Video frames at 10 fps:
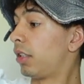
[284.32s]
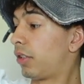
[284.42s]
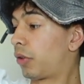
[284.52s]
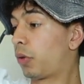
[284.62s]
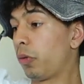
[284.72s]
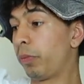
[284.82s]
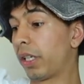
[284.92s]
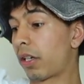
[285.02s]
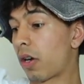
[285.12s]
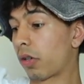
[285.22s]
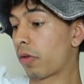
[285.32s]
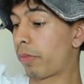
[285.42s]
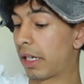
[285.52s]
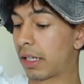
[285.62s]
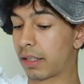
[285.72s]
Just two big cargo
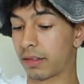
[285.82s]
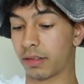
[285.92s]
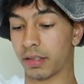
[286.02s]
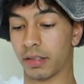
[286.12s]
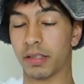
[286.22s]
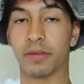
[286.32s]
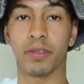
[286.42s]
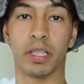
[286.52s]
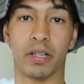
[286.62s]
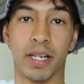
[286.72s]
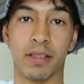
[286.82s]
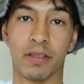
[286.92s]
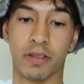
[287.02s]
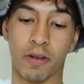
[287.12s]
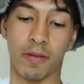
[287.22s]
pockets, nothing really crazy,
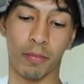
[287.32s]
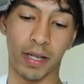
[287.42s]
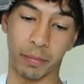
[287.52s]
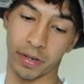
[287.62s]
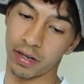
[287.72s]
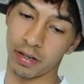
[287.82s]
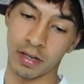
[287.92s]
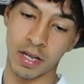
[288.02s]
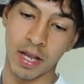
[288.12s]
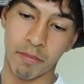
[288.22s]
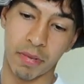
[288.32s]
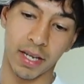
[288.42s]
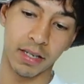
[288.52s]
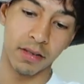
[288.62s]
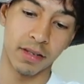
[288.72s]
just all black pair
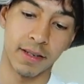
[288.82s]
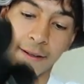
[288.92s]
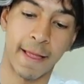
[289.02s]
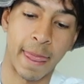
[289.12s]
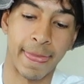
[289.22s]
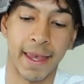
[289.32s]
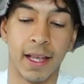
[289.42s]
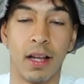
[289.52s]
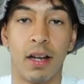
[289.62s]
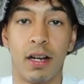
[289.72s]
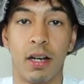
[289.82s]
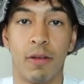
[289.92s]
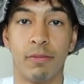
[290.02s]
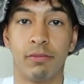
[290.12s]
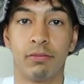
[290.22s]
pants.
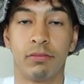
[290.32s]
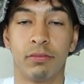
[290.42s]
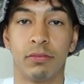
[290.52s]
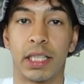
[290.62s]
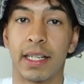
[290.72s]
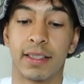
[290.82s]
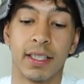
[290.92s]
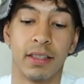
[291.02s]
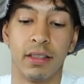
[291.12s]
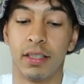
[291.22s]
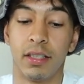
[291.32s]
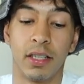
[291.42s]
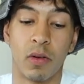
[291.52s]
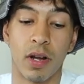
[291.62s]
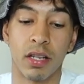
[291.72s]
Um, like I said,
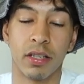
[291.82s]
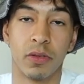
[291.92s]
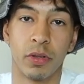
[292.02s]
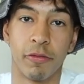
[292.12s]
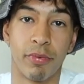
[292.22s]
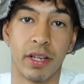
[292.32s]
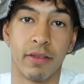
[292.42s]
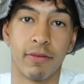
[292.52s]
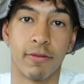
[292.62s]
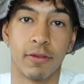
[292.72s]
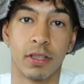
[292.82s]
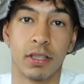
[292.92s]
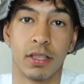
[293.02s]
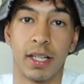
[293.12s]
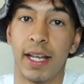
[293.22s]
the quality is what you're paying for,
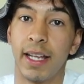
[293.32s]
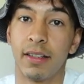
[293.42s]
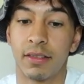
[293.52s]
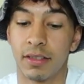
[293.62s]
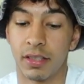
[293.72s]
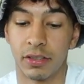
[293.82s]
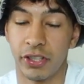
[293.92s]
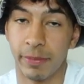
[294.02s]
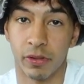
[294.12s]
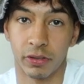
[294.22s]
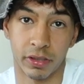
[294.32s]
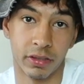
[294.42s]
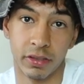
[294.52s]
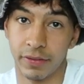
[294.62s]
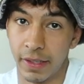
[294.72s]
and it's just a cheaper
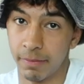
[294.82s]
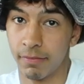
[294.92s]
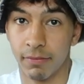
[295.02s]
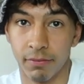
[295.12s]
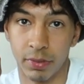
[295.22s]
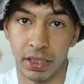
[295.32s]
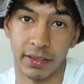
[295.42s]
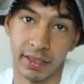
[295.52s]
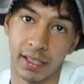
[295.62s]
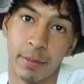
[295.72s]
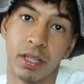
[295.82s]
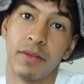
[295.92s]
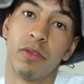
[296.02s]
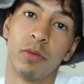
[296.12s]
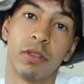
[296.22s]
alternative than Balenciaga. I mean,
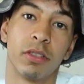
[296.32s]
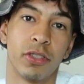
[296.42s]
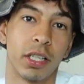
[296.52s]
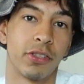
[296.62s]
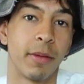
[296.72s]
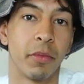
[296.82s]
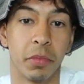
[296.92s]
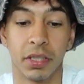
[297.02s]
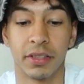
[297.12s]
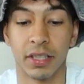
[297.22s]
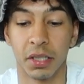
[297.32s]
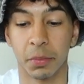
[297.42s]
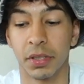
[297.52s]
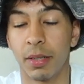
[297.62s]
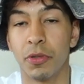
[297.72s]
if you were trying to shop at
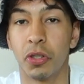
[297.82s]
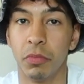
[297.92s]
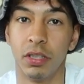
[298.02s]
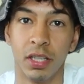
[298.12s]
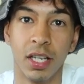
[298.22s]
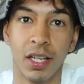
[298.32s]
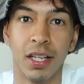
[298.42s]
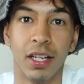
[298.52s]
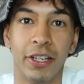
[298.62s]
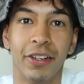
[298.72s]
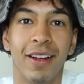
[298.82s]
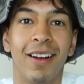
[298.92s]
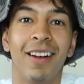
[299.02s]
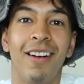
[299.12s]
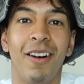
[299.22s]
Balenciaga, but I'm assuming you're
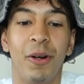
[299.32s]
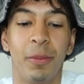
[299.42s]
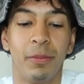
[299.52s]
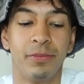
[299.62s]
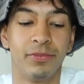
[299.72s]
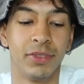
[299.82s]
not. Um,